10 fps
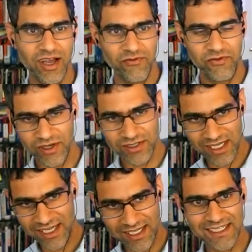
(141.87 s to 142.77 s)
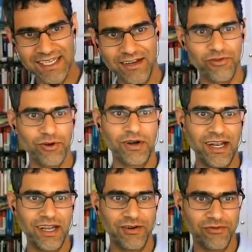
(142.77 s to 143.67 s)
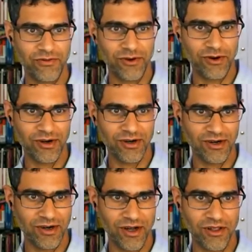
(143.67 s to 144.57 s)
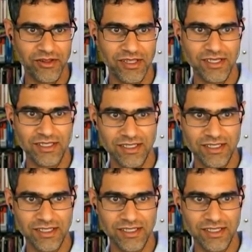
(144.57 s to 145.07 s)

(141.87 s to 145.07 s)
feels like it doesn't get full credit for all the things it